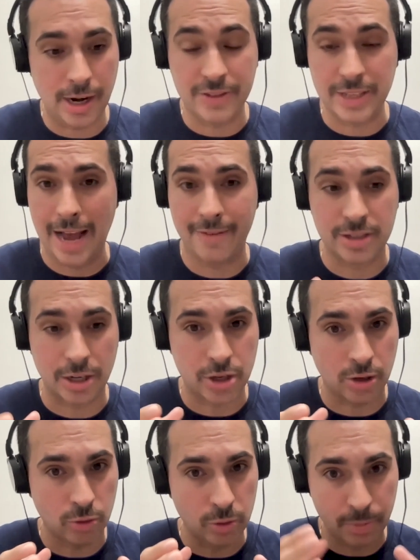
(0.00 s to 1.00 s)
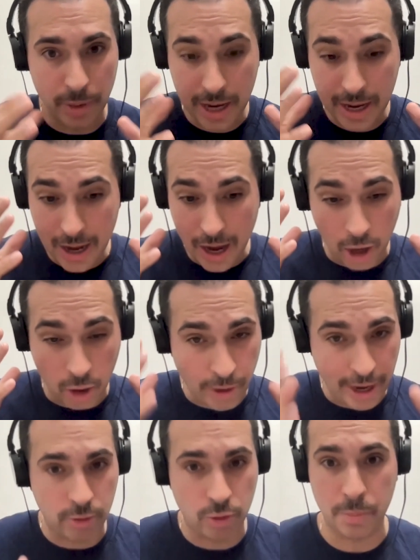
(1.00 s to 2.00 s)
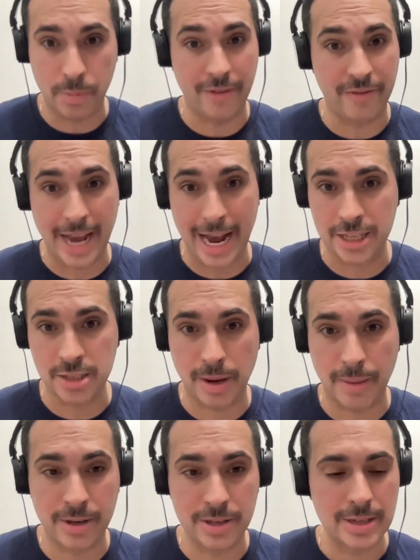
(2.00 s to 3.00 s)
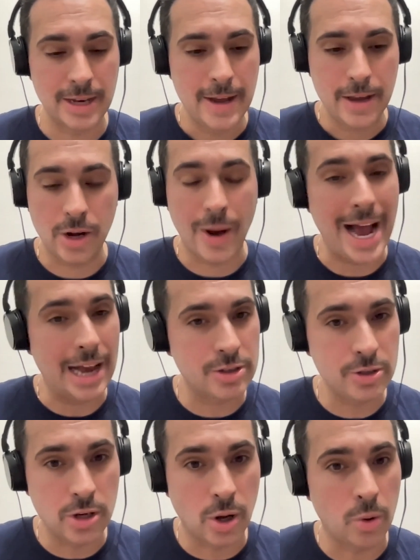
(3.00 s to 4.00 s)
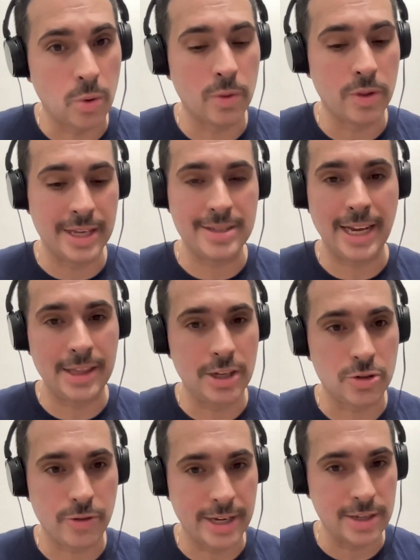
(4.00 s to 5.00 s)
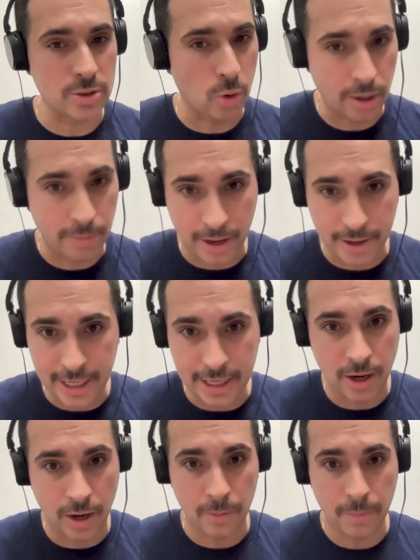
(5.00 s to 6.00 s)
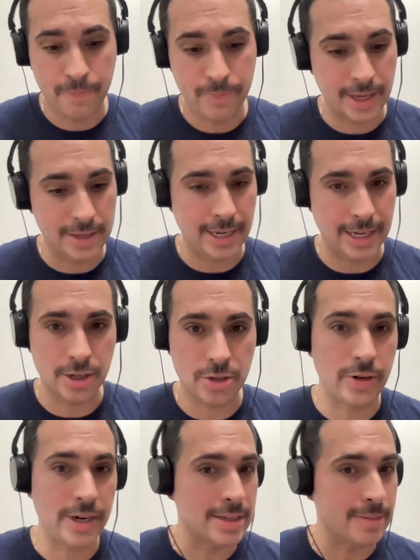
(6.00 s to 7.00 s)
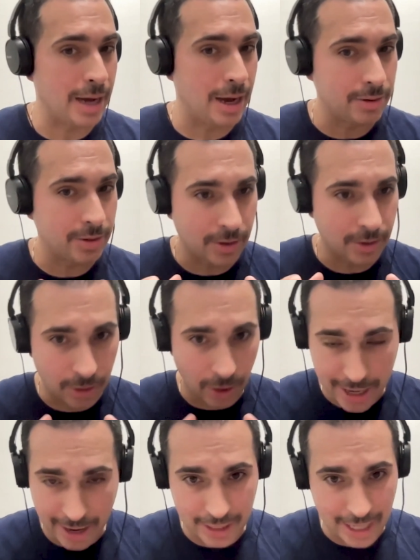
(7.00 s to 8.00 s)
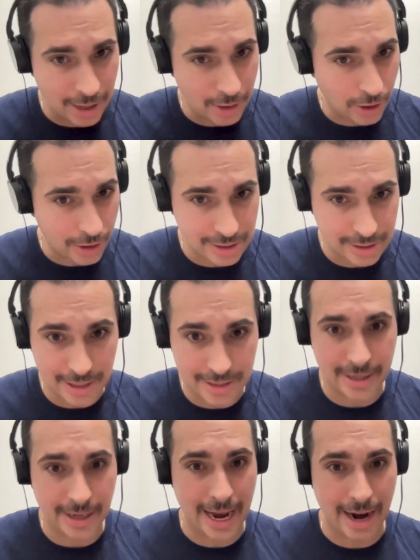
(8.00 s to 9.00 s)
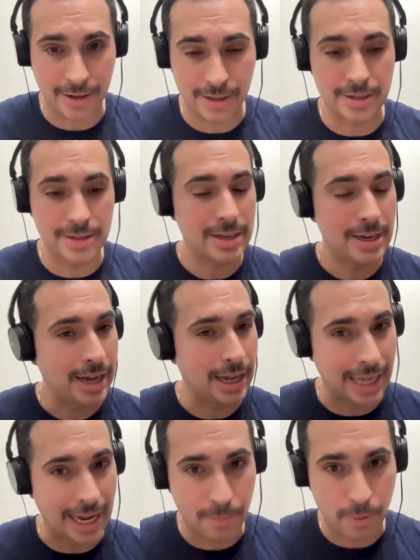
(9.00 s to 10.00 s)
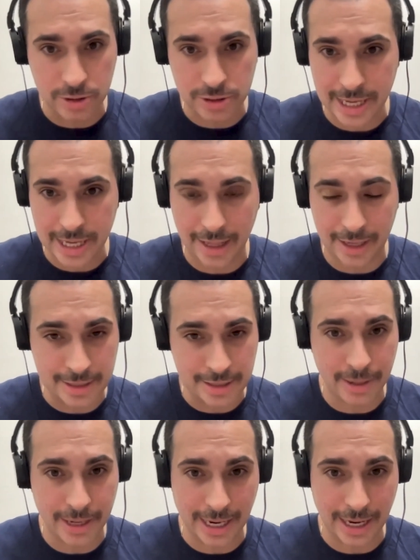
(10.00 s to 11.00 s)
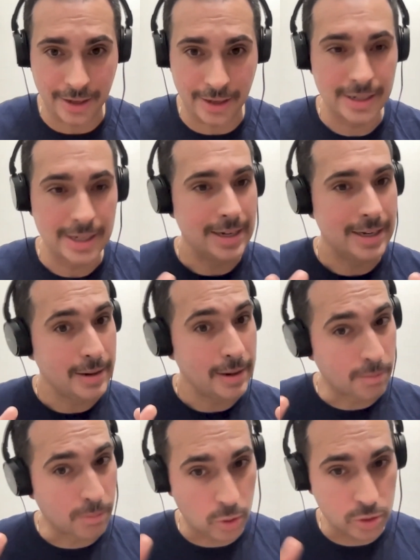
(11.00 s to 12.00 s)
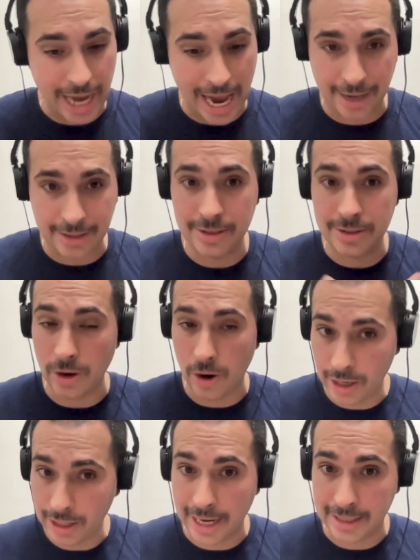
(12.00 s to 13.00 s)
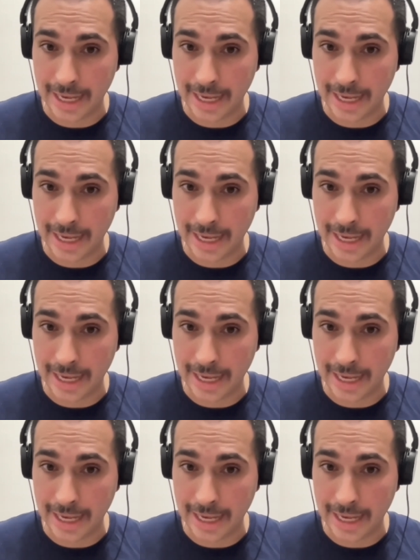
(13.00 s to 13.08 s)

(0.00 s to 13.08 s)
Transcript: to have such a great group of cast members. As you know, this industry is all about ego. This industry is about, you have a lot of narcissistic characters, a lot of personalities coming together. Most actors are like